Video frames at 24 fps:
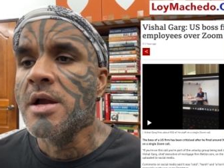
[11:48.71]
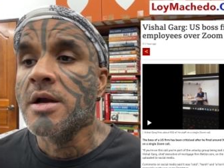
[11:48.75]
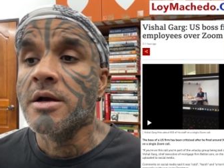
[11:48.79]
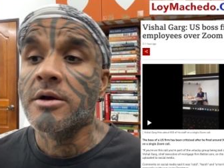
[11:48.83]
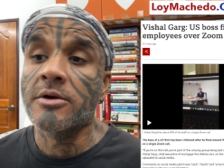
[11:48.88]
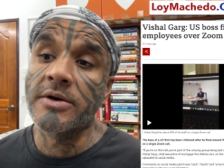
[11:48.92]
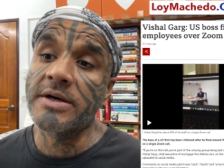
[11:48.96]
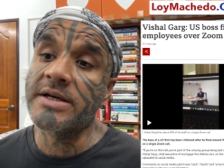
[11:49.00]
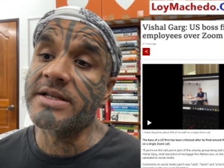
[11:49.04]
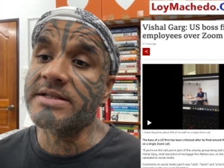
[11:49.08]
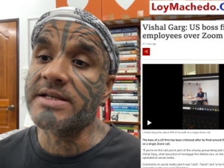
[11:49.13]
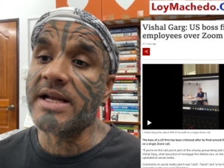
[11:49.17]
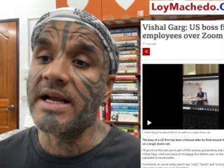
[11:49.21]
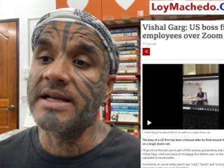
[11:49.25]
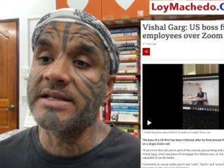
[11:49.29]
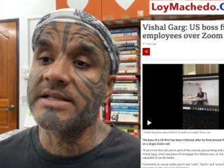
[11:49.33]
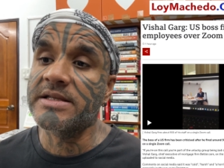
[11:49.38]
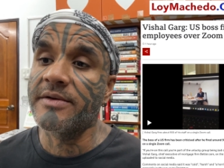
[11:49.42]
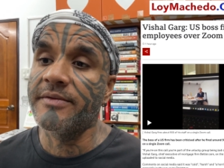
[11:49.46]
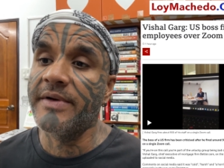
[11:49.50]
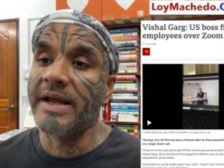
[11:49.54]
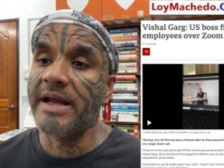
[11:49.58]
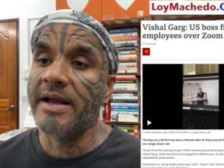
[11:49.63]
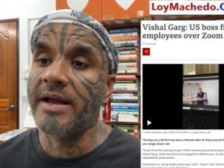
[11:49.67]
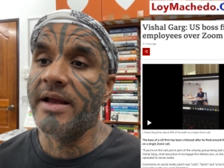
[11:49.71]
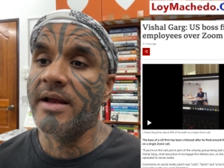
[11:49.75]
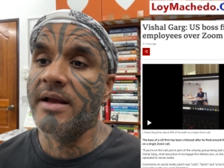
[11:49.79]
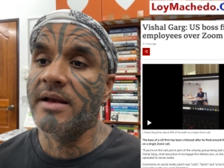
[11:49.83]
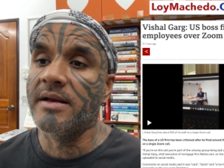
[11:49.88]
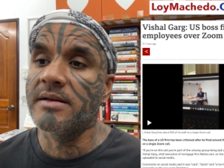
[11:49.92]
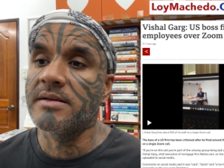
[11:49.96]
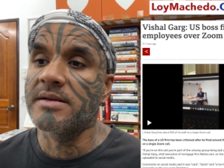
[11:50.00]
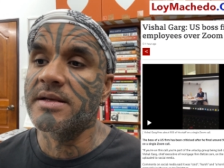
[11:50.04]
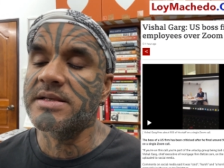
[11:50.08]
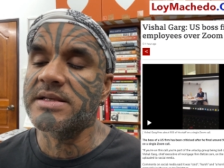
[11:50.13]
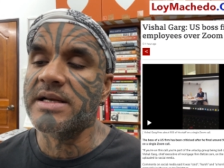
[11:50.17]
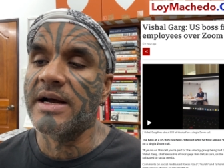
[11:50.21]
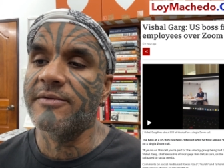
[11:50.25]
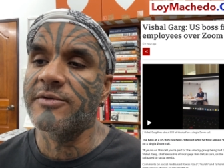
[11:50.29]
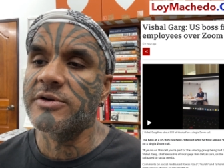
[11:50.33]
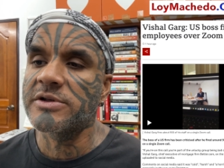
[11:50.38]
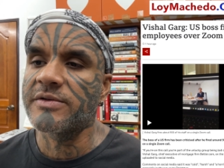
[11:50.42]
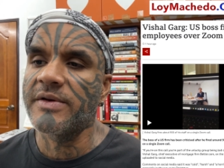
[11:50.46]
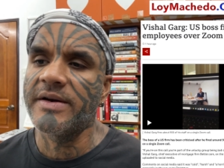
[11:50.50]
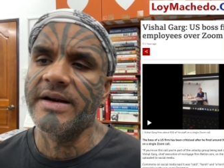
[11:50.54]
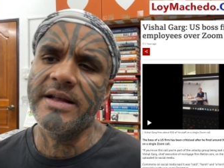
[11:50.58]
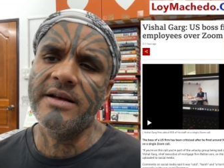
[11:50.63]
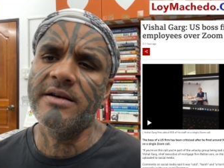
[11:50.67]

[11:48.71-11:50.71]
criticized the way the staff was fired.